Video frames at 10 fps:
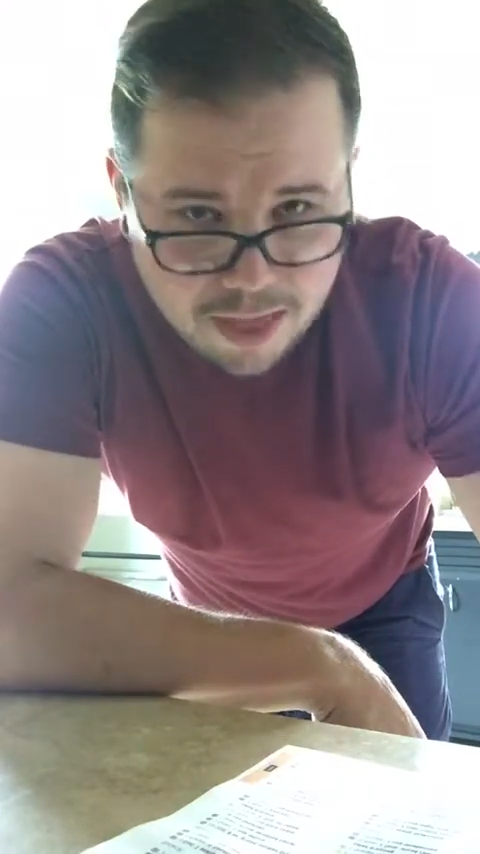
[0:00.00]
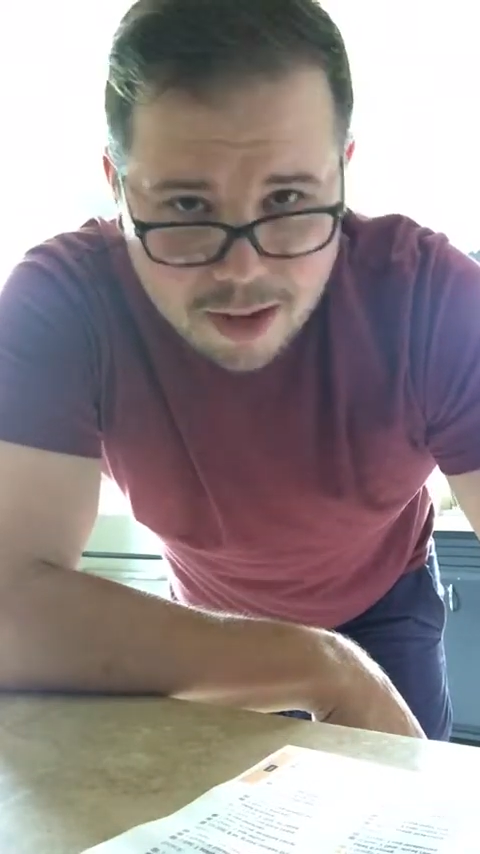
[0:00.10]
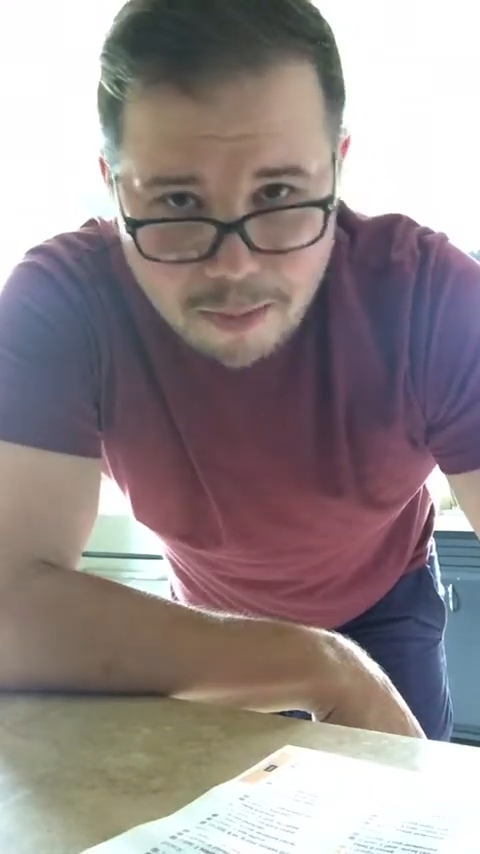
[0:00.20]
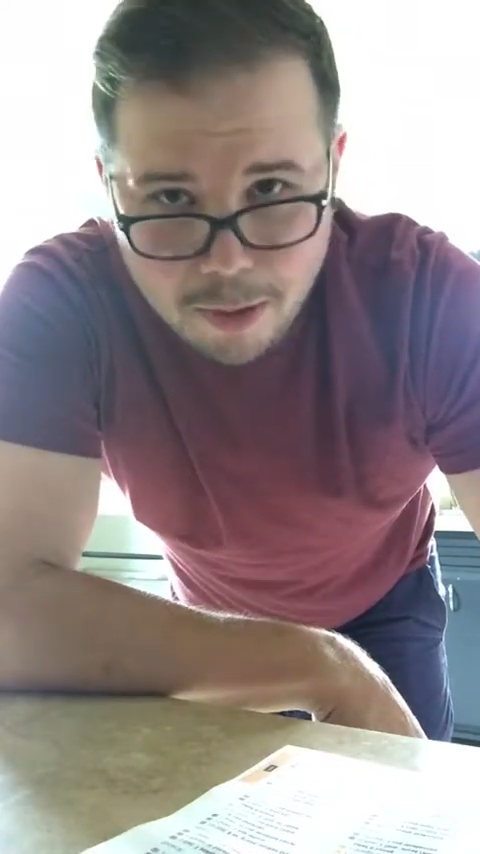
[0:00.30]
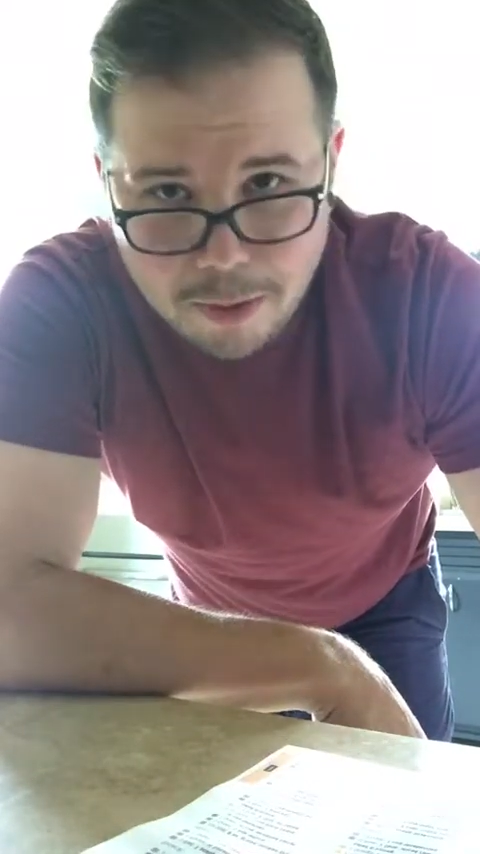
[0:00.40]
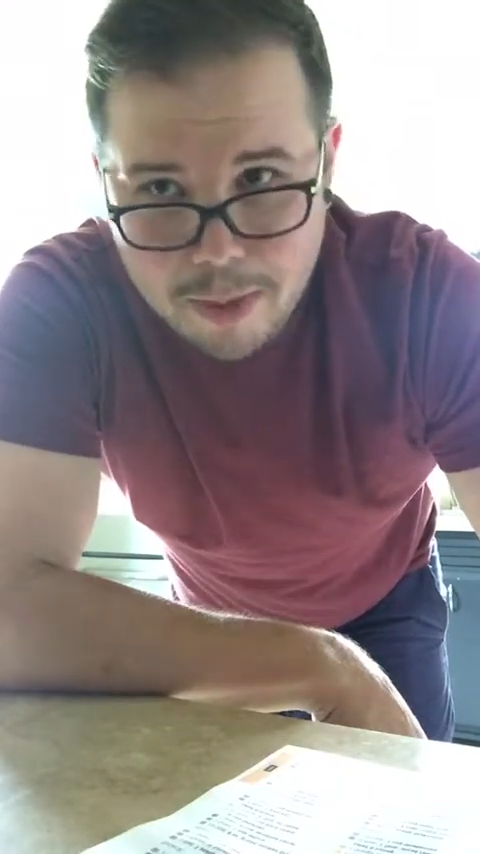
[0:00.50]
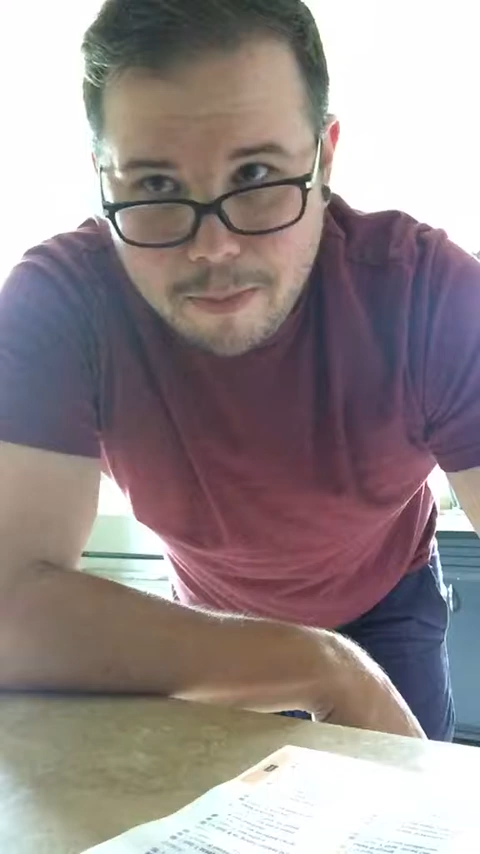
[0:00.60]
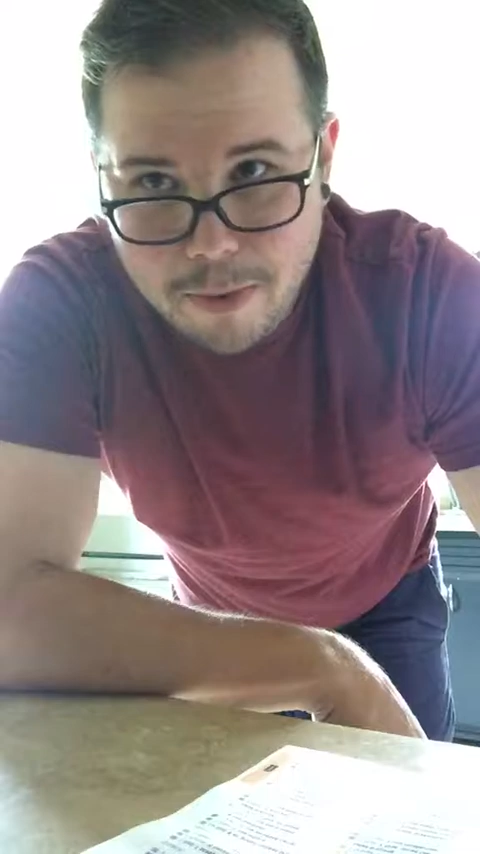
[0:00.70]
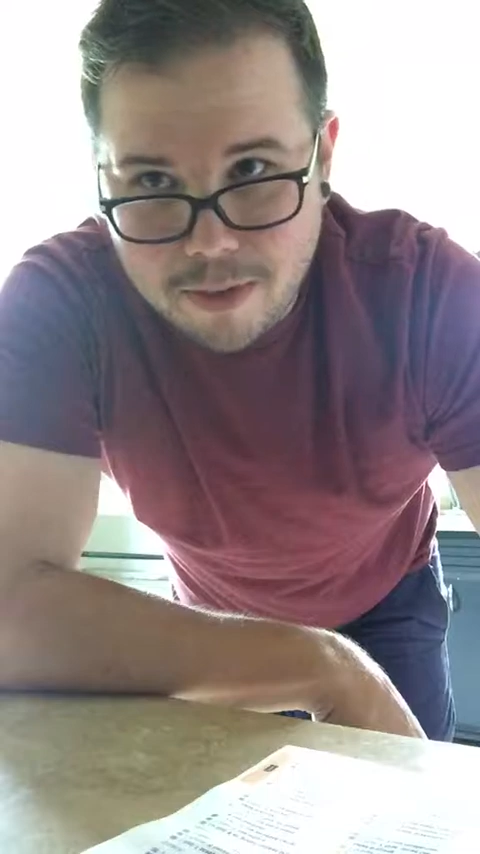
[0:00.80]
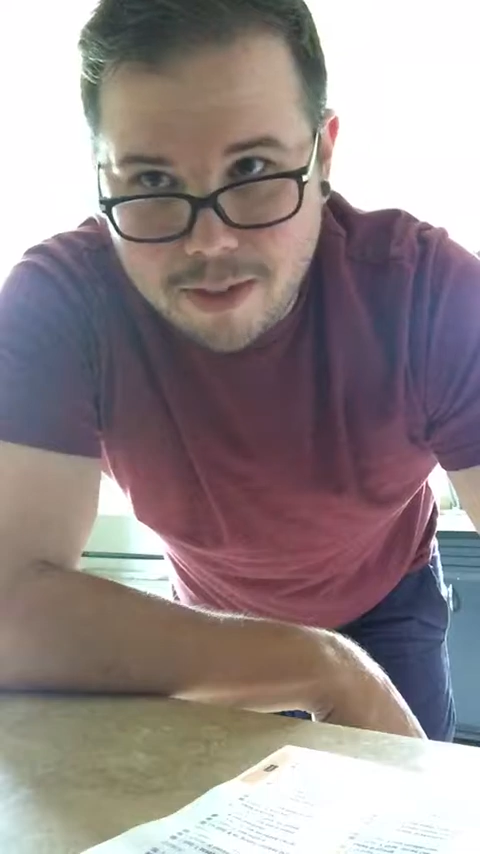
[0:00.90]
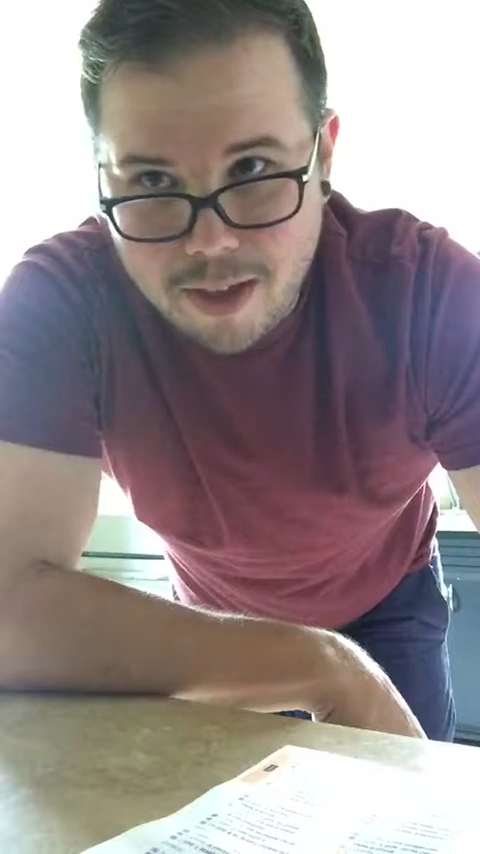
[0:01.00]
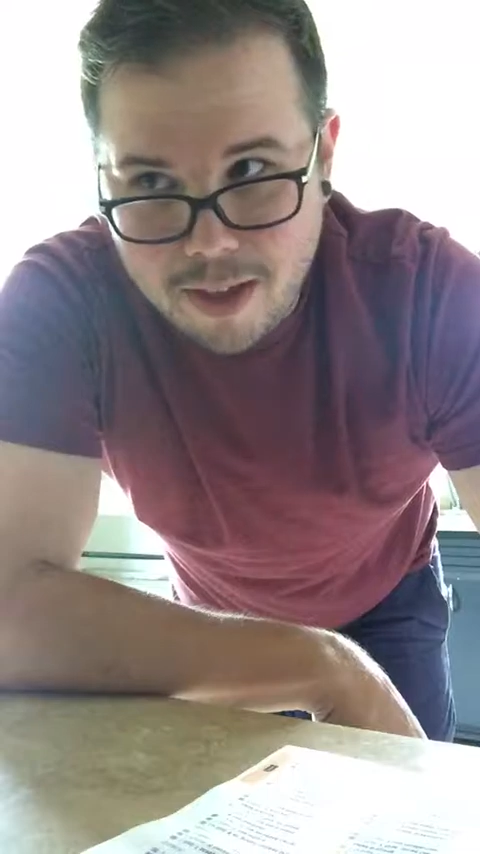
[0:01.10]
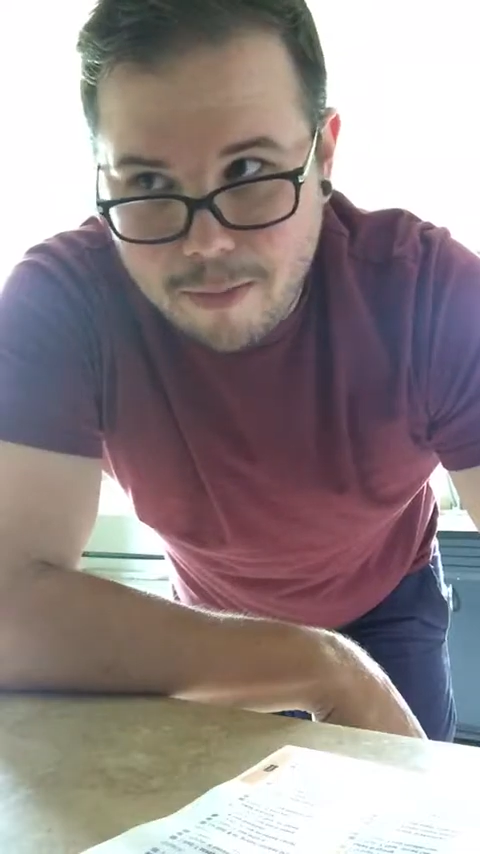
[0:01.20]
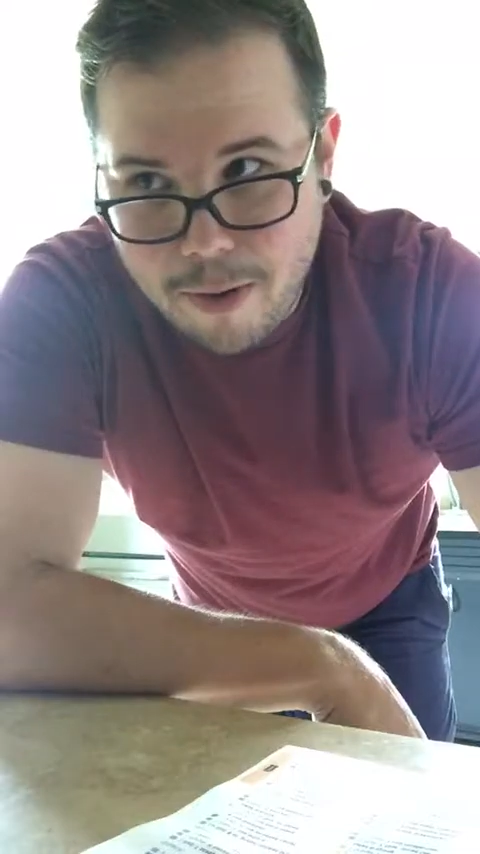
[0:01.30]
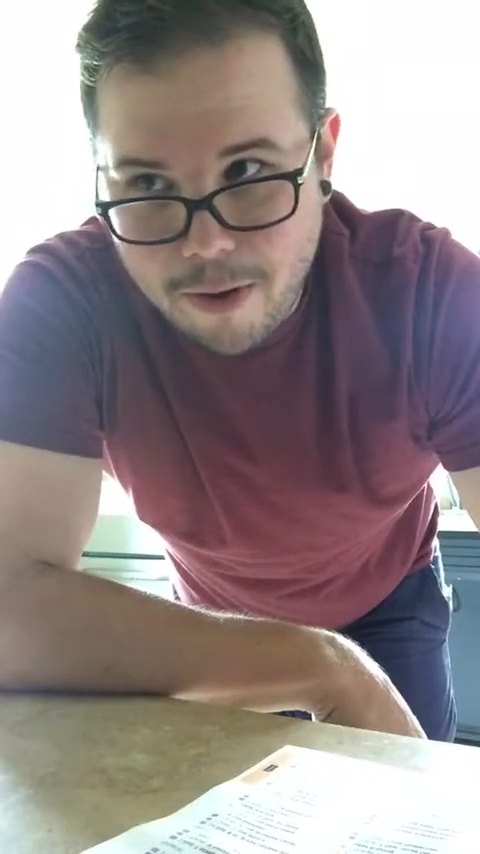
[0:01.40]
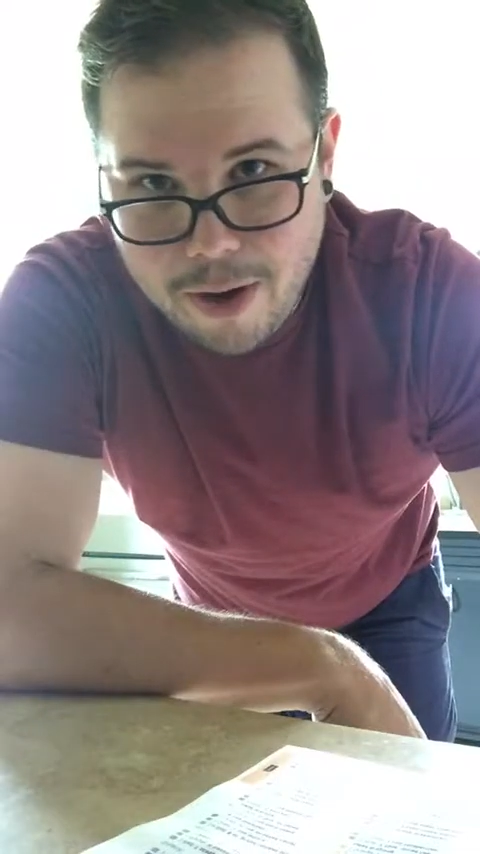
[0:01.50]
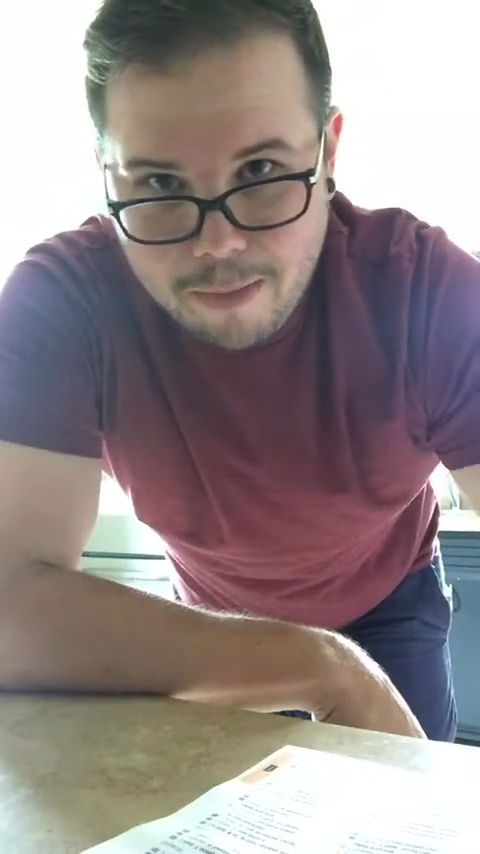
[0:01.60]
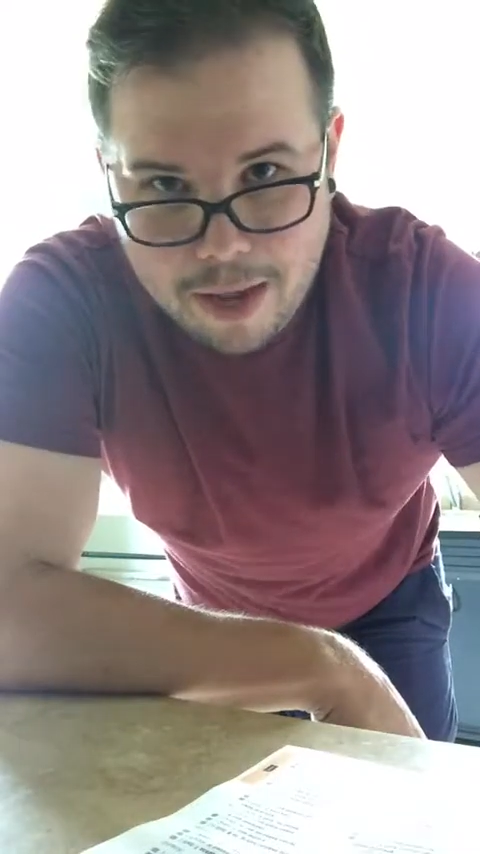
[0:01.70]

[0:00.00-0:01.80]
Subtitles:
than most people's on the program.